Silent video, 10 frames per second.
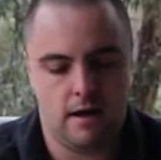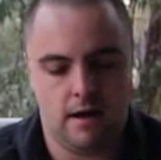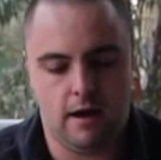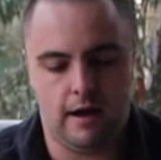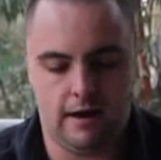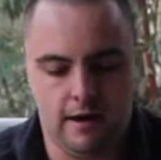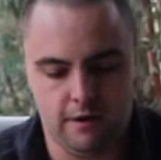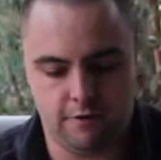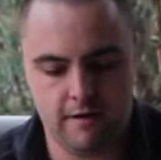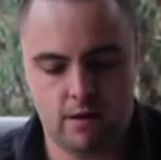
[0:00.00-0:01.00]
I had a
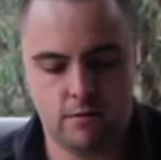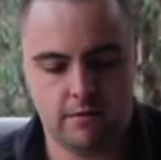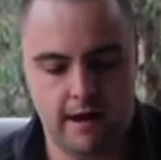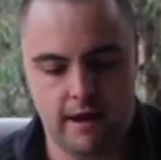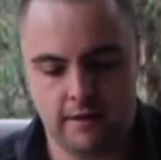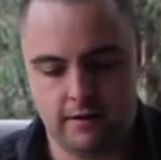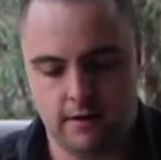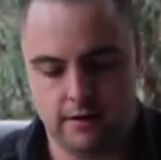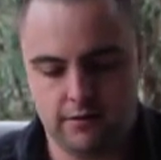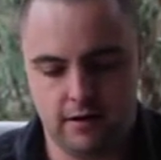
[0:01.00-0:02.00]
hunt around and
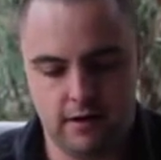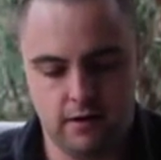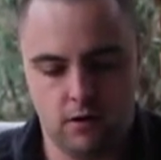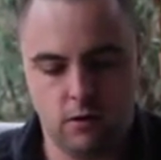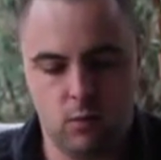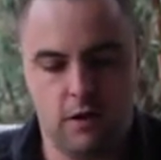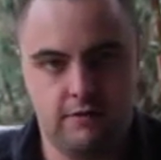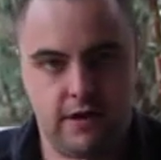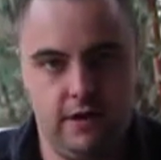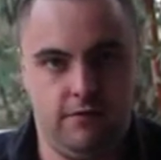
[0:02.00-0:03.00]
I decided on one
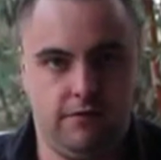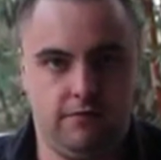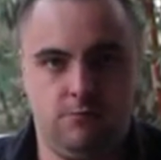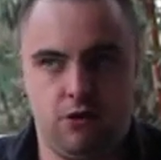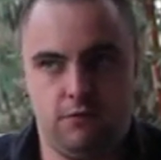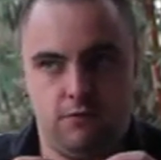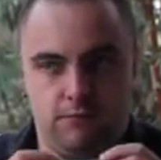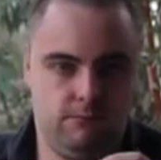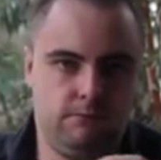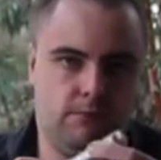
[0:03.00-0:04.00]
of these, just
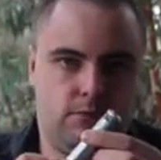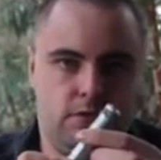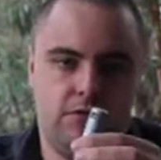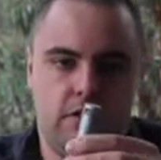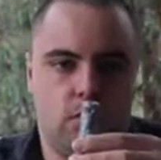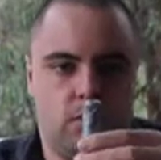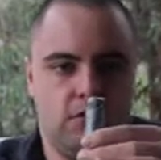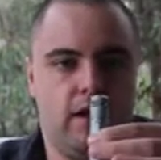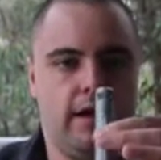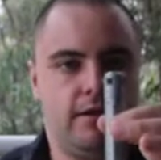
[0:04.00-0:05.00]
to see what it
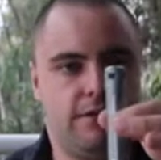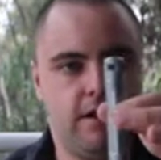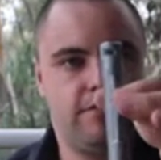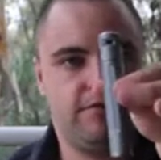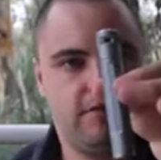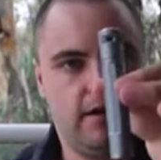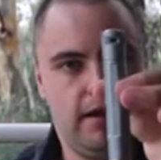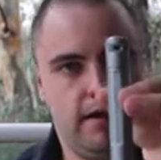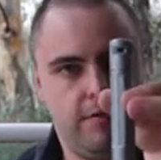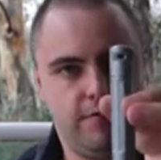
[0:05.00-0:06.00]
was like. This
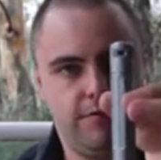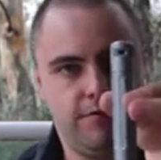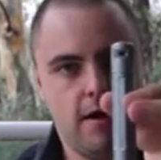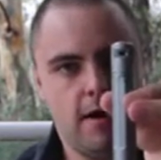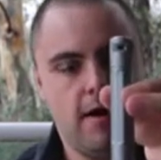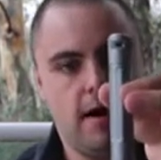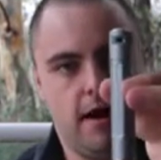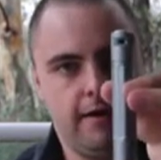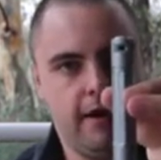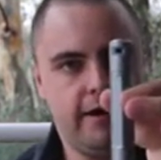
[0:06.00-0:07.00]
is
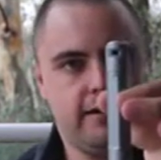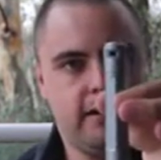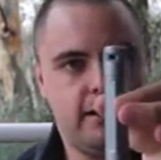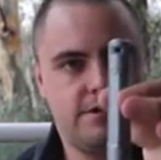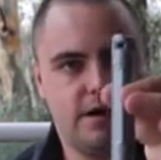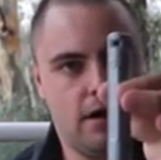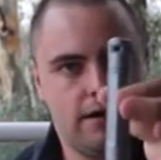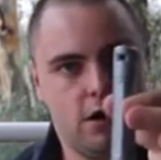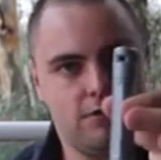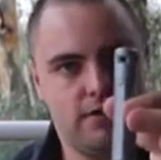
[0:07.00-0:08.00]
a Nite Ize
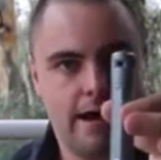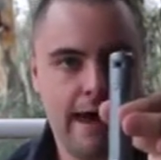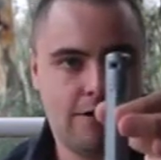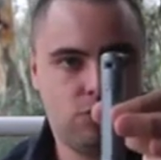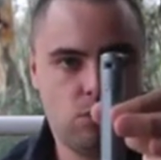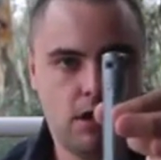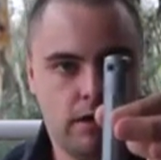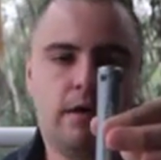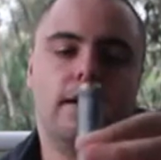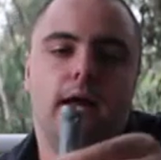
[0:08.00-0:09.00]
Inova X1.
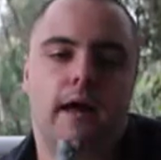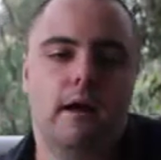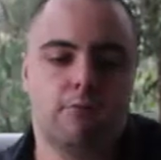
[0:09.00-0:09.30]
It